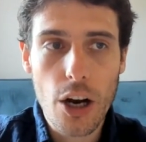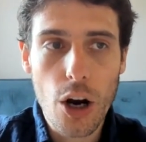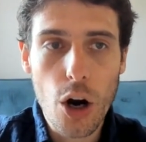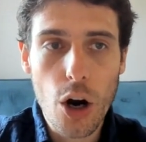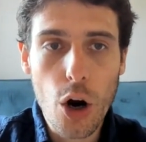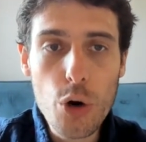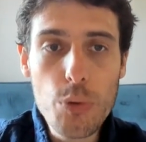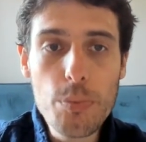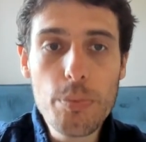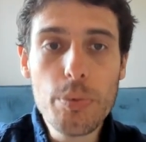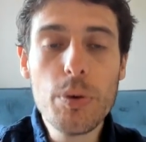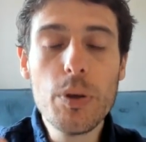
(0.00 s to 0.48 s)

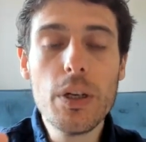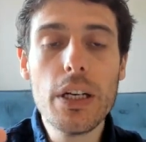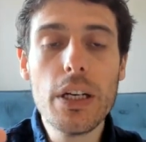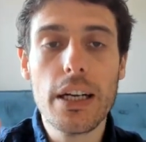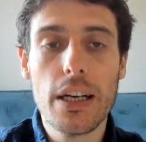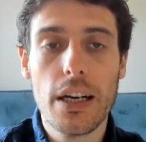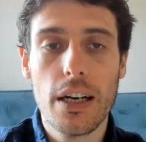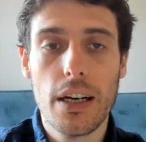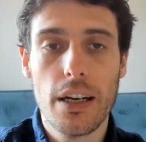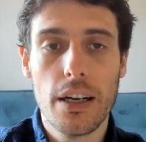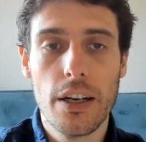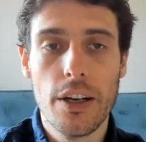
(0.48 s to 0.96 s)

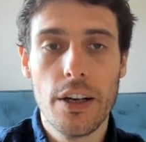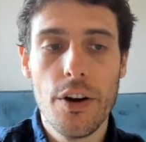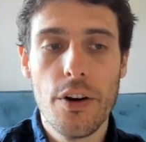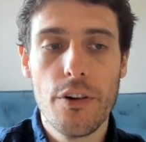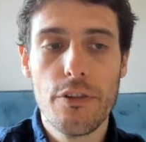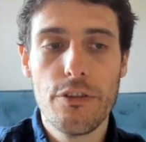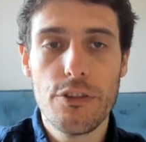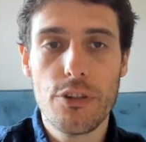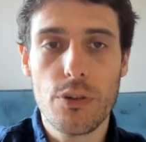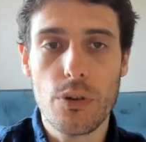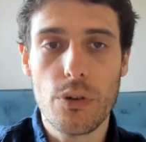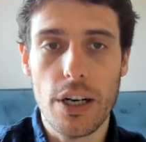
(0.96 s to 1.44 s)
opening
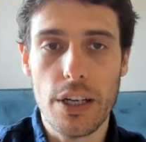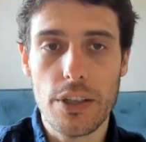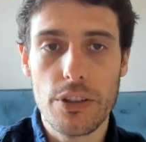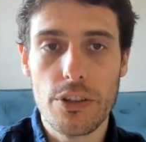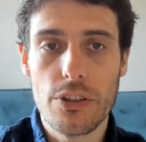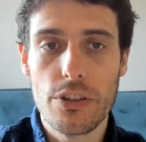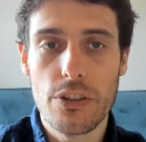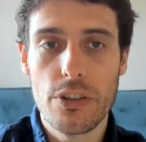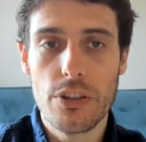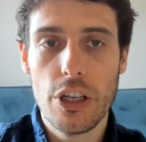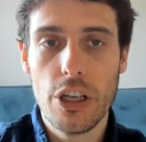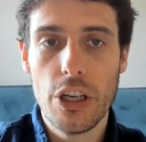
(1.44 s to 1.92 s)
for
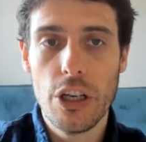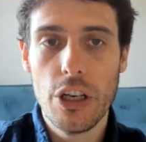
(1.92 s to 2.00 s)
us